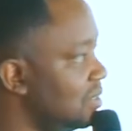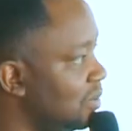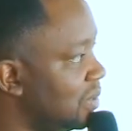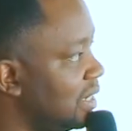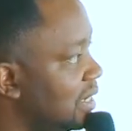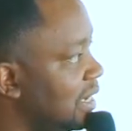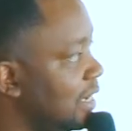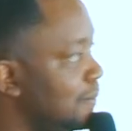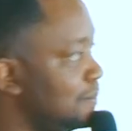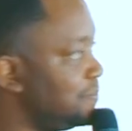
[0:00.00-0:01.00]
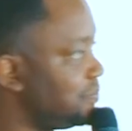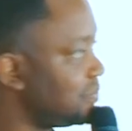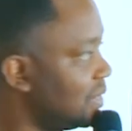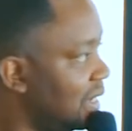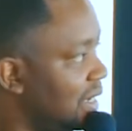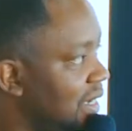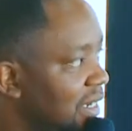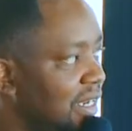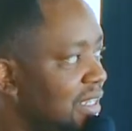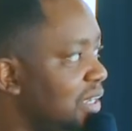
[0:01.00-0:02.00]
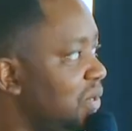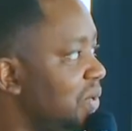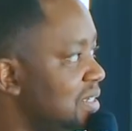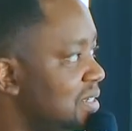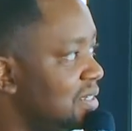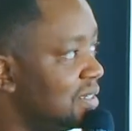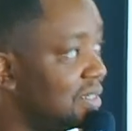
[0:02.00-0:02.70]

looking, um, in the US,